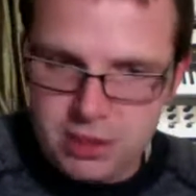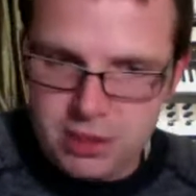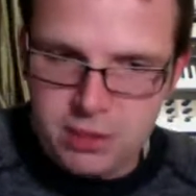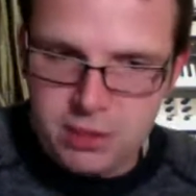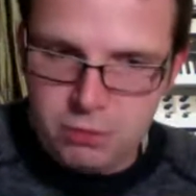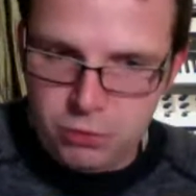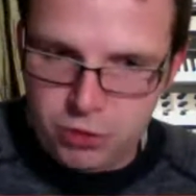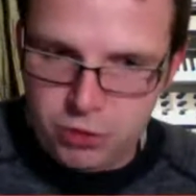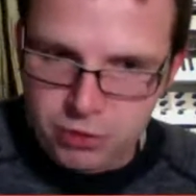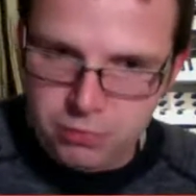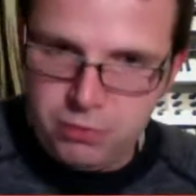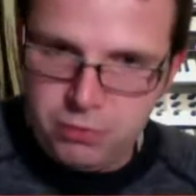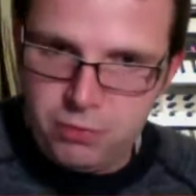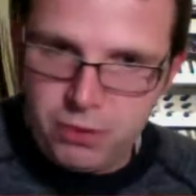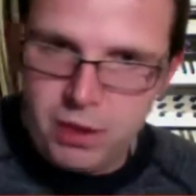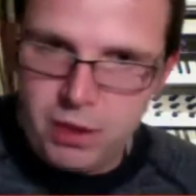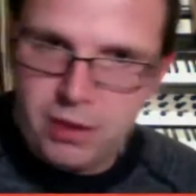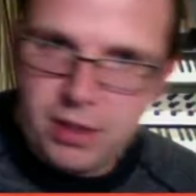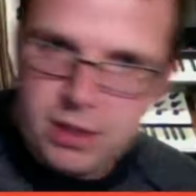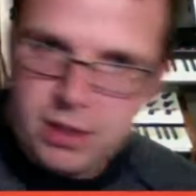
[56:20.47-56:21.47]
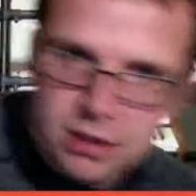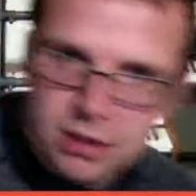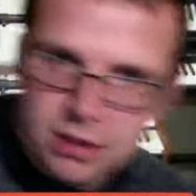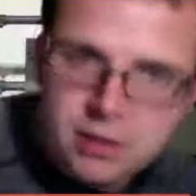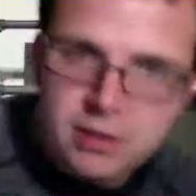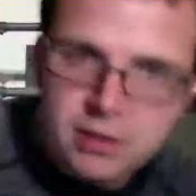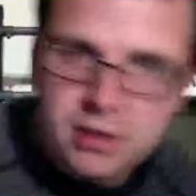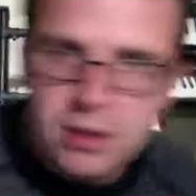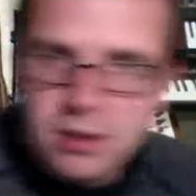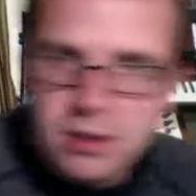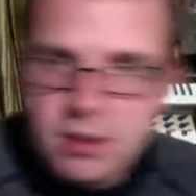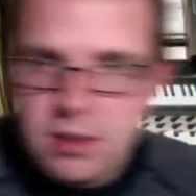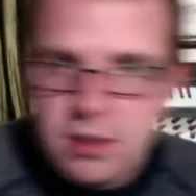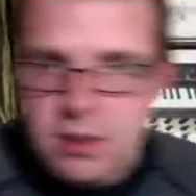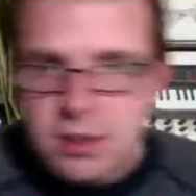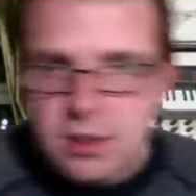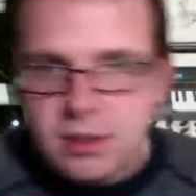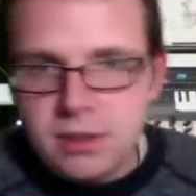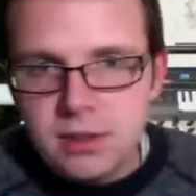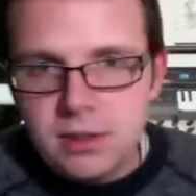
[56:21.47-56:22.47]
I hate that. I hate that
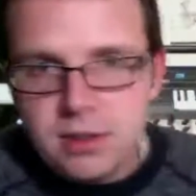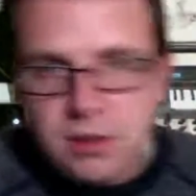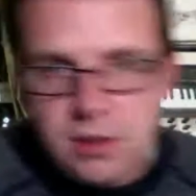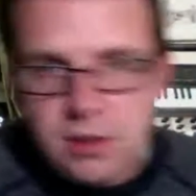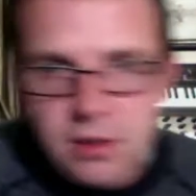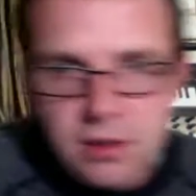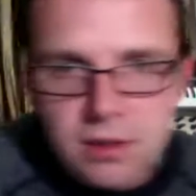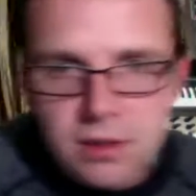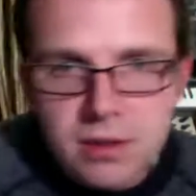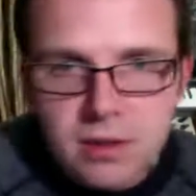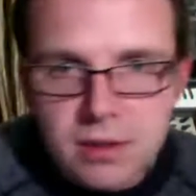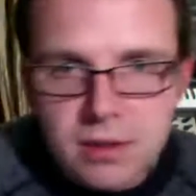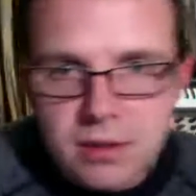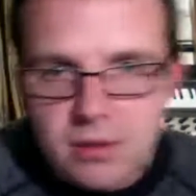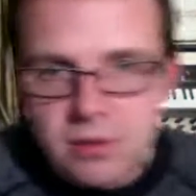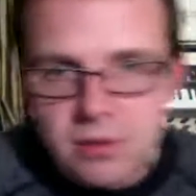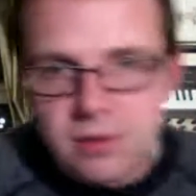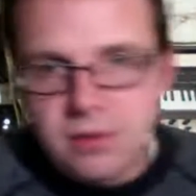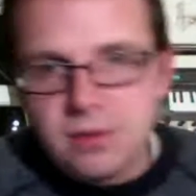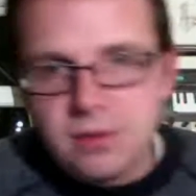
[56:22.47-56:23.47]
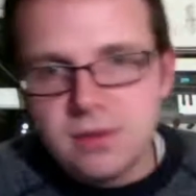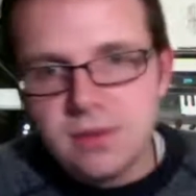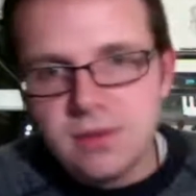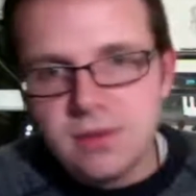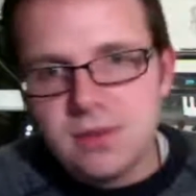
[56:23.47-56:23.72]
idea. I'm just gonna let you know now.